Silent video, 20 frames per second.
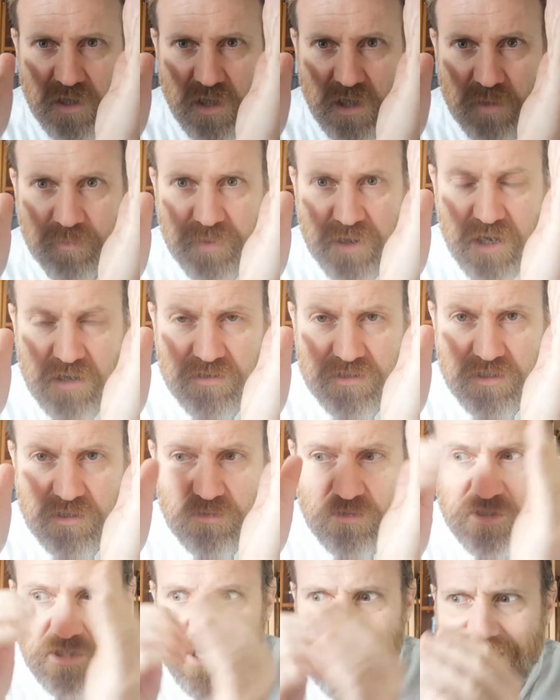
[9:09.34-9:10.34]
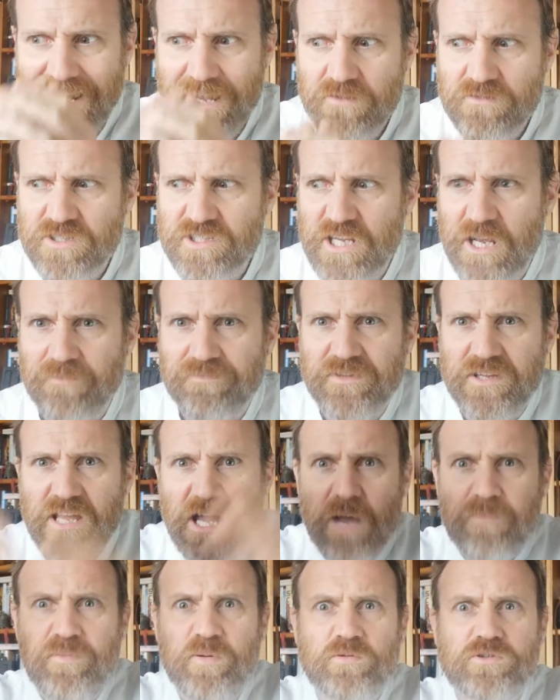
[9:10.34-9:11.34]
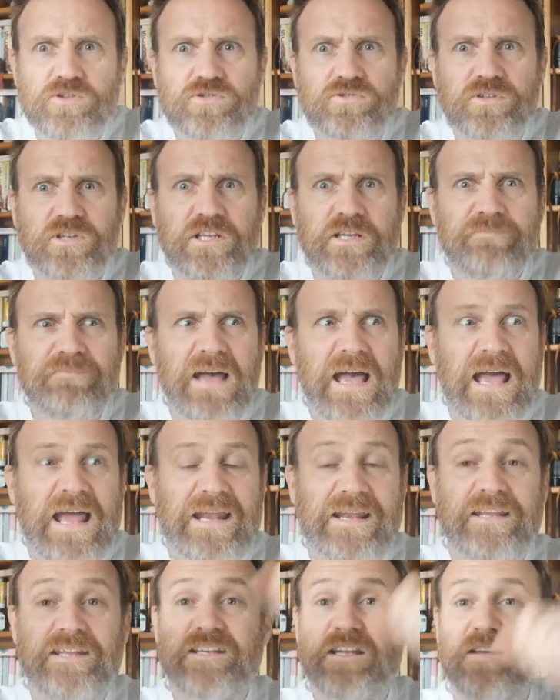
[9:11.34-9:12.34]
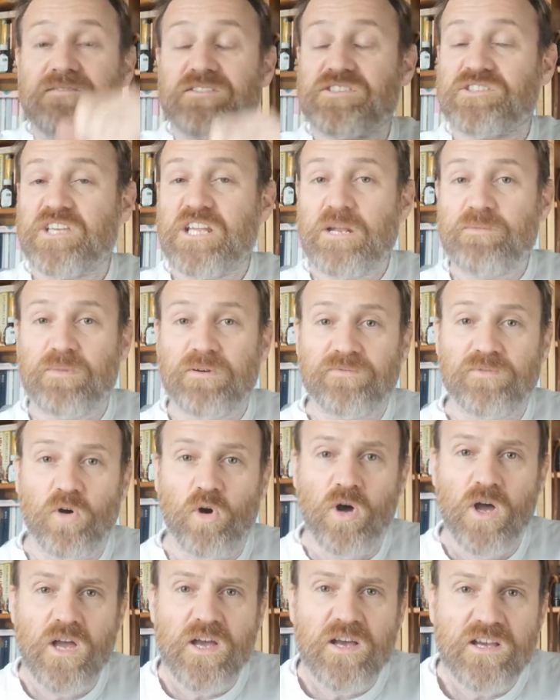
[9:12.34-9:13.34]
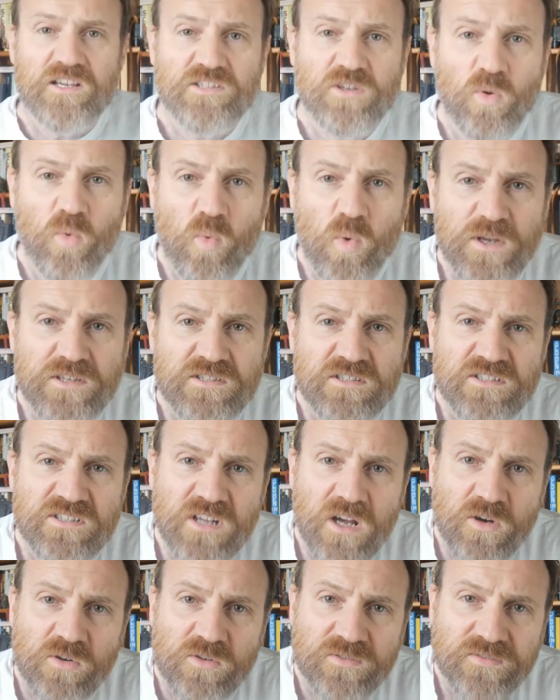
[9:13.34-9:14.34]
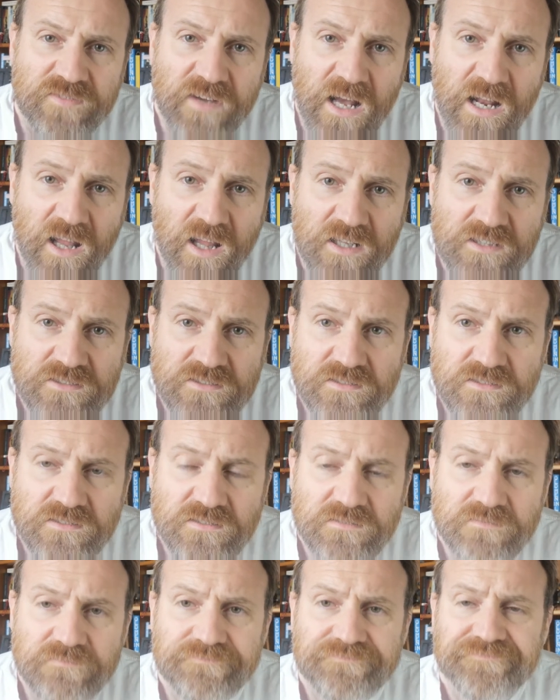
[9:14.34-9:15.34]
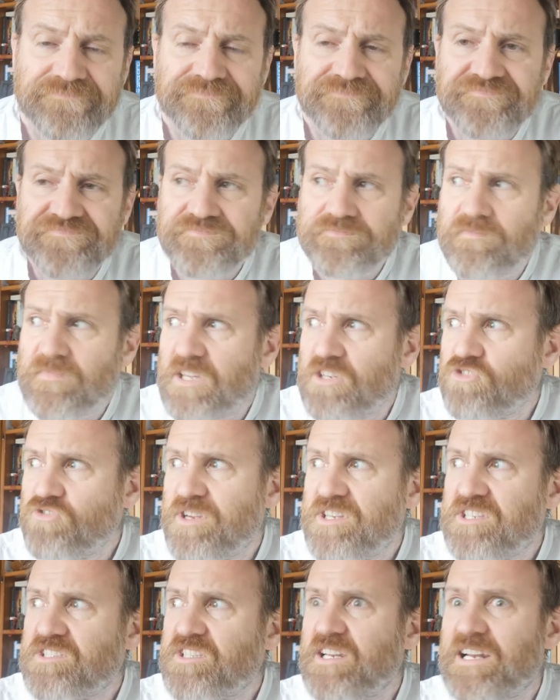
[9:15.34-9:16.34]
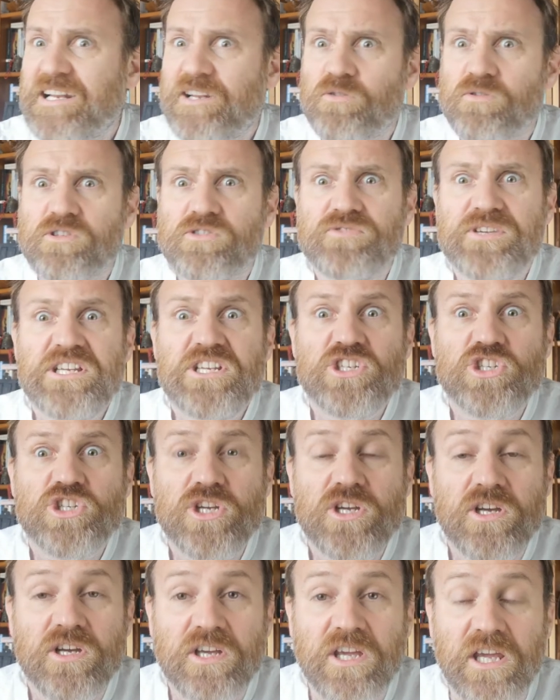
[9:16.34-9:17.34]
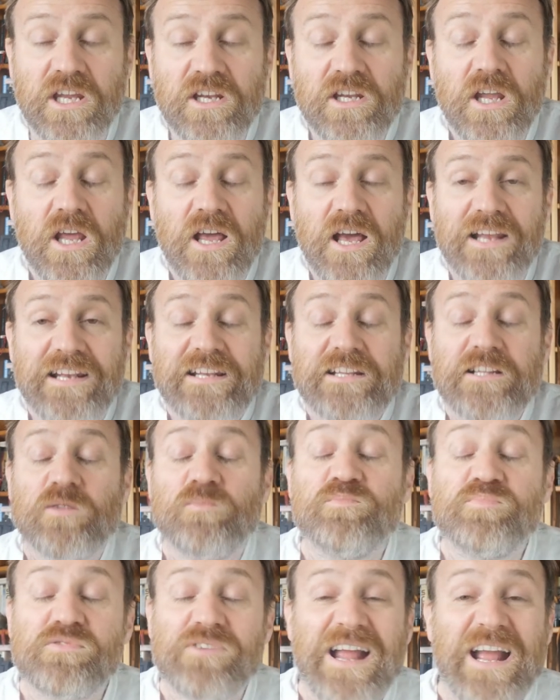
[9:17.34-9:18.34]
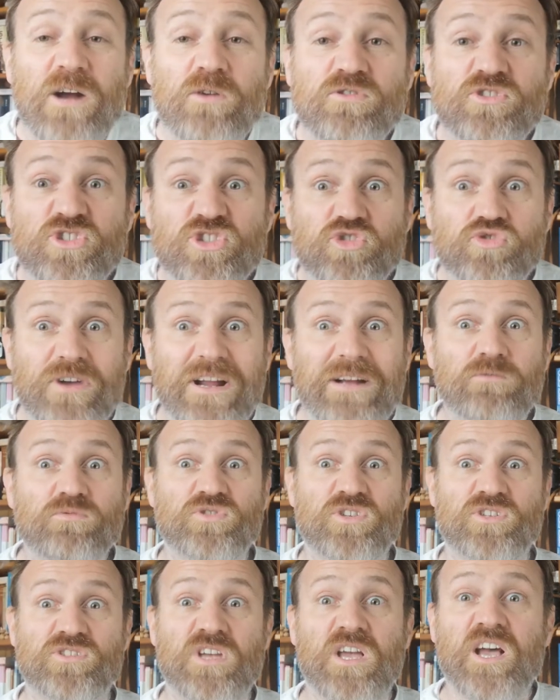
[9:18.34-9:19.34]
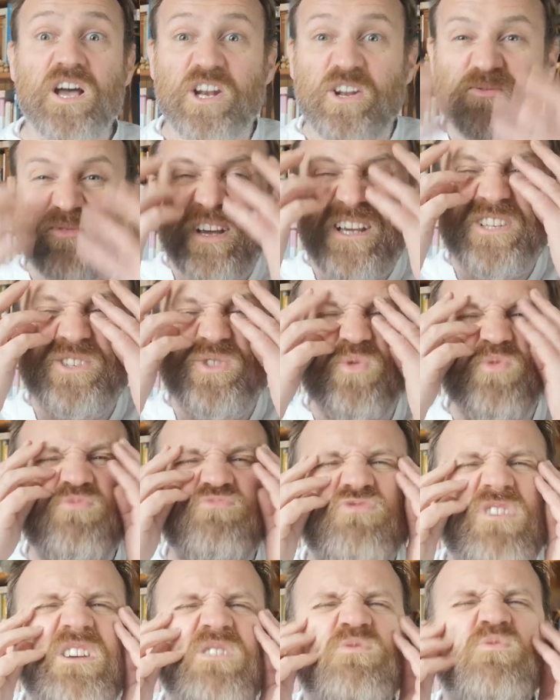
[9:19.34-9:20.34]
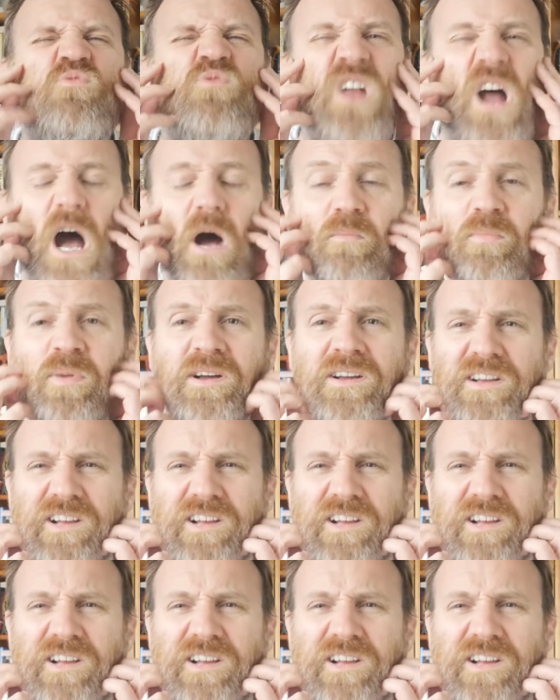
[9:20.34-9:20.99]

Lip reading: like a pair of doors and out stepped the apple tree man. He'd never seen him before. He's a wizened old fella, dressed in a little green jerkin and little brown trousers and a face all wrinkled up